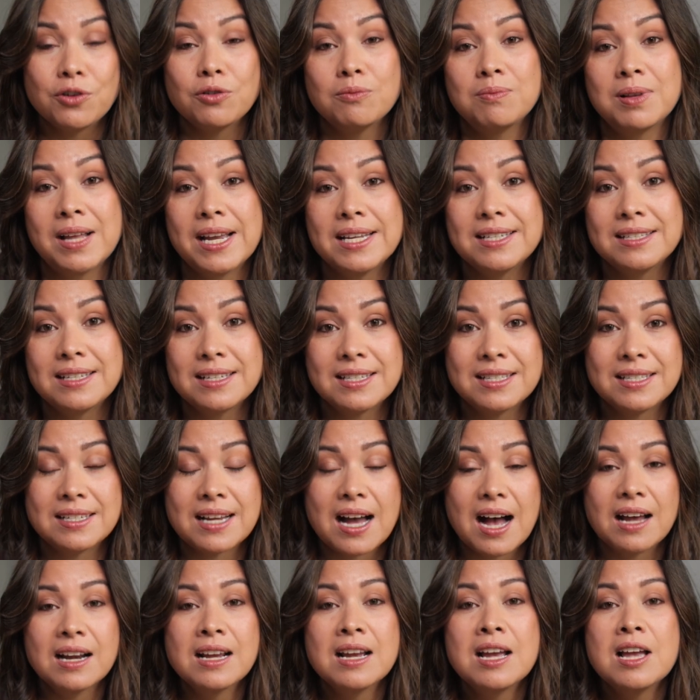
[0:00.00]
good place to
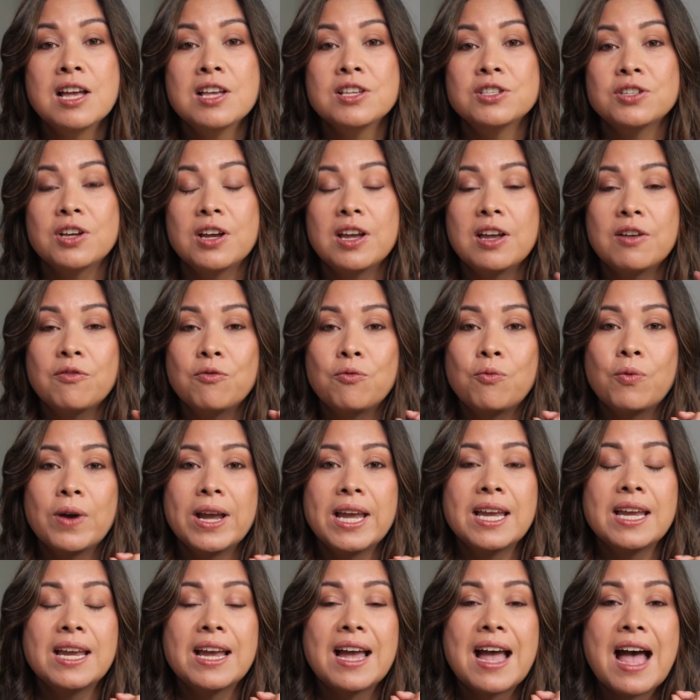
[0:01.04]
start. So if
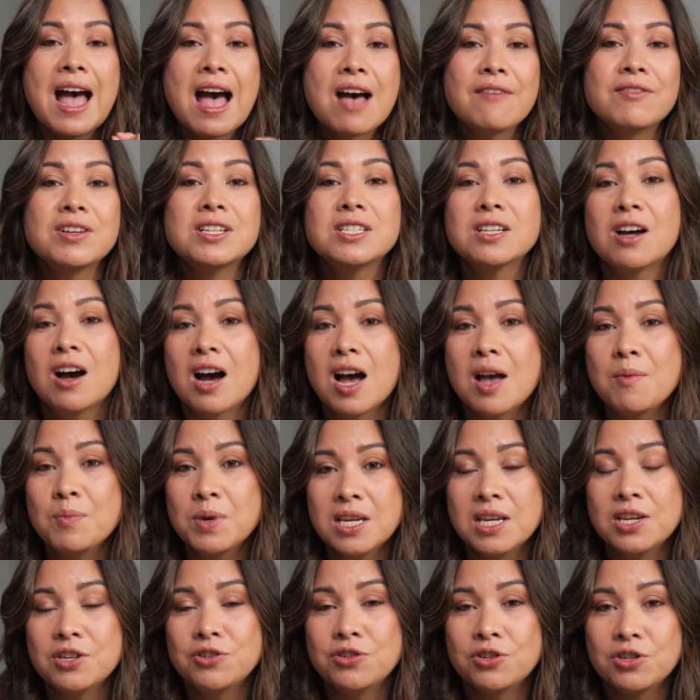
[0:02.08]
we have a
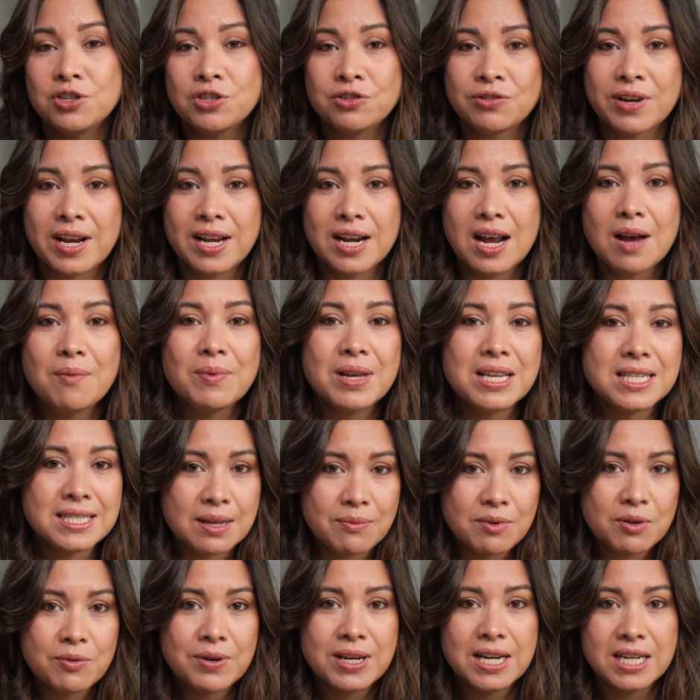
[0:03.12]
timing issue straight up, it's
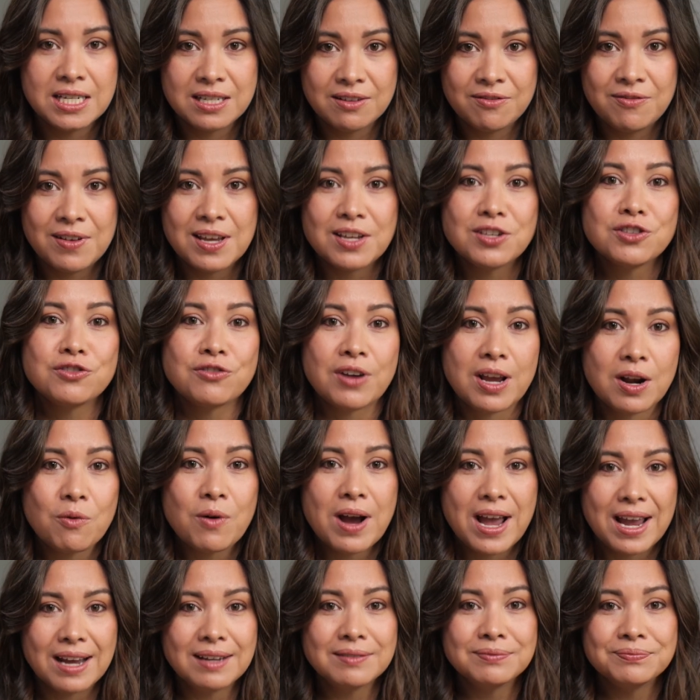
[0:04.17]
something we need to fix straight
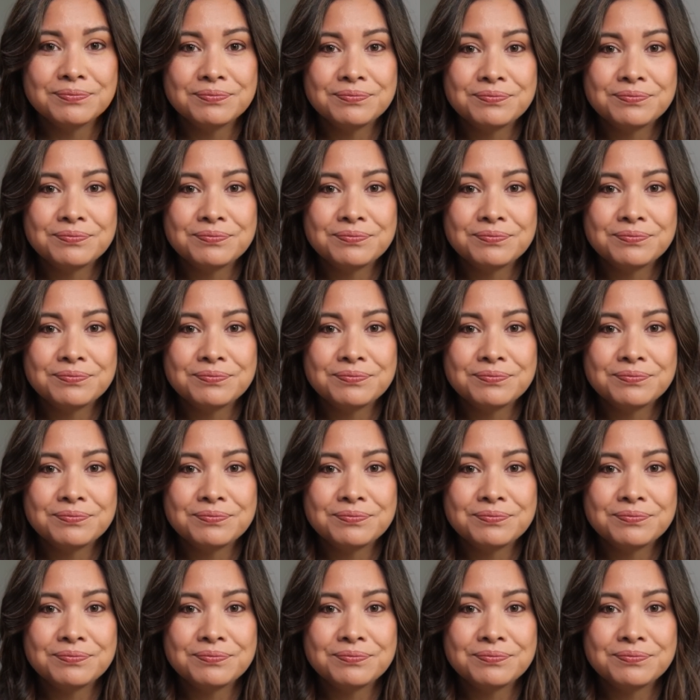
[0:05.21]
away.